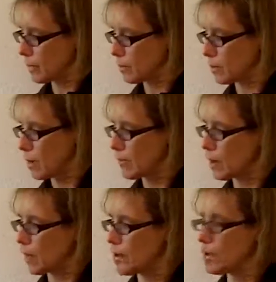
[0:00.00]
So I've
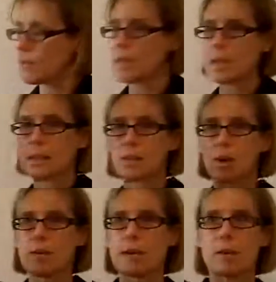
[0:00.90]
got a few of these
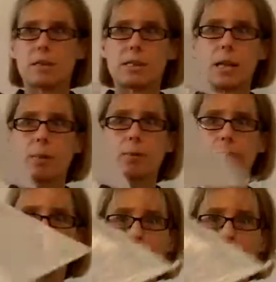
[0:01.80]
already on the table